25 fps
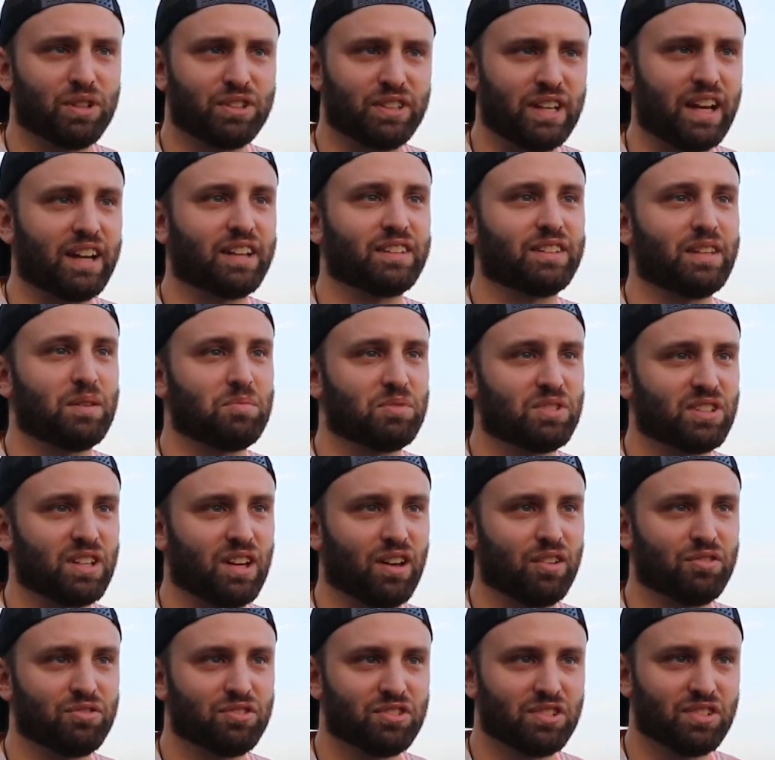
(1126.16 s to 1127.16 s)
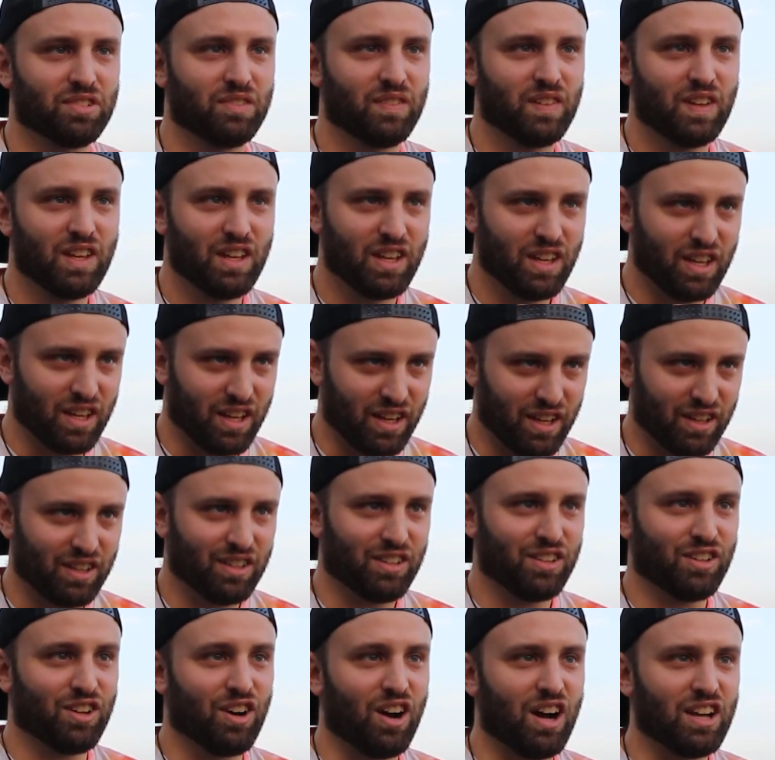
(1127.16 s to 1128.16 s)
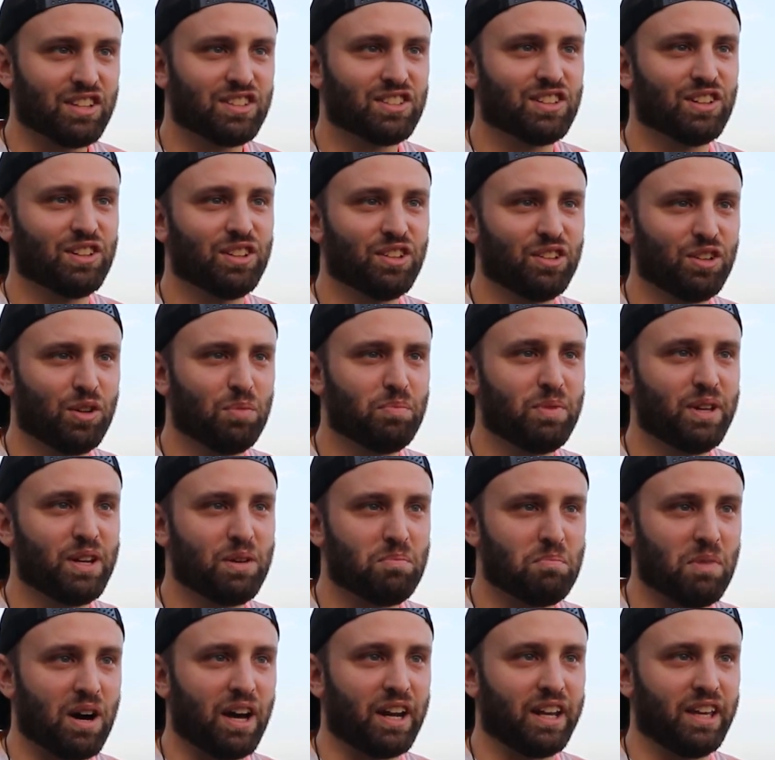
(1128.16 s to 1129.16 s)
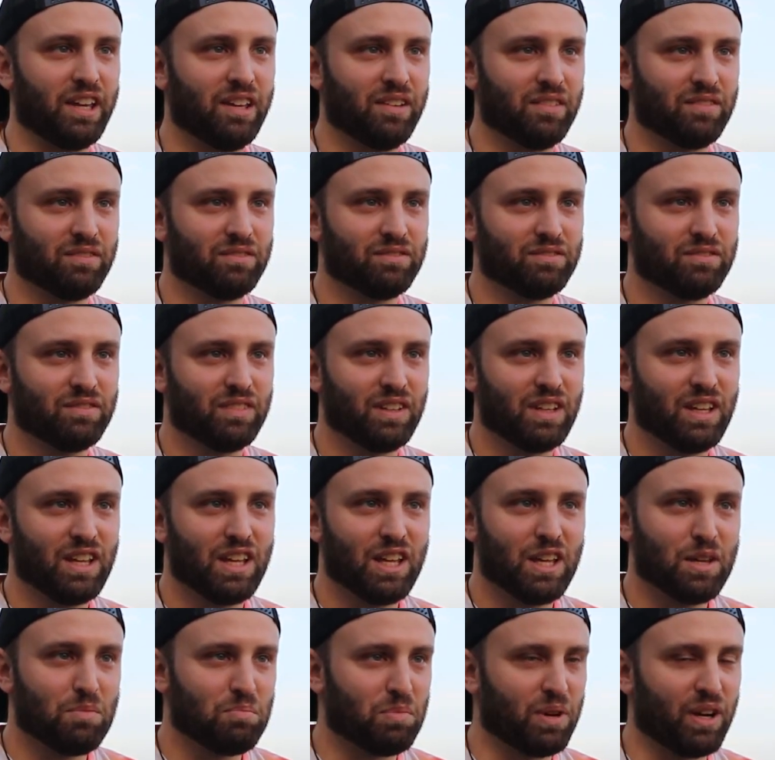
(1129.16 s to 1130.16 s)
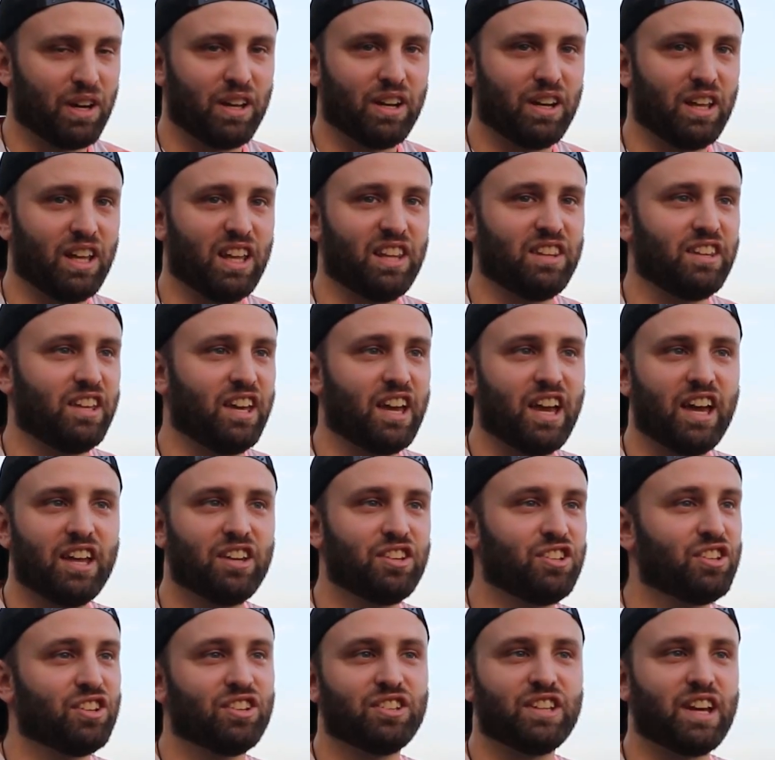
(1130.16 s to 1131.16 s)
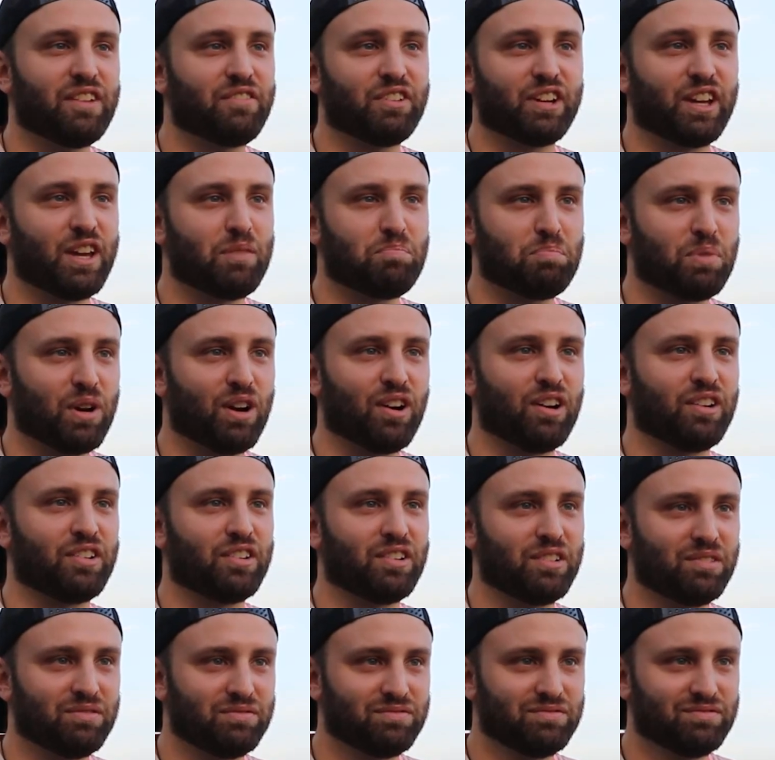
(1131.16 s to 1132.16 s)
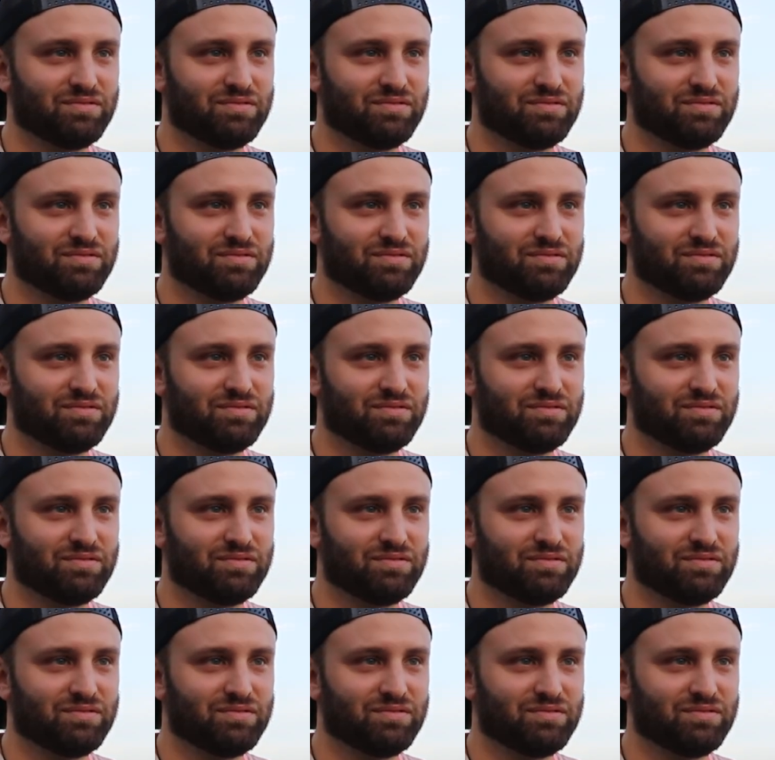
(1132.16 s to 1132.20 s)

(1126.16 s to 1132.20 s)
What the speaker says: protect themselves. Cost a little bit of money, but in the end, you'll never get burned.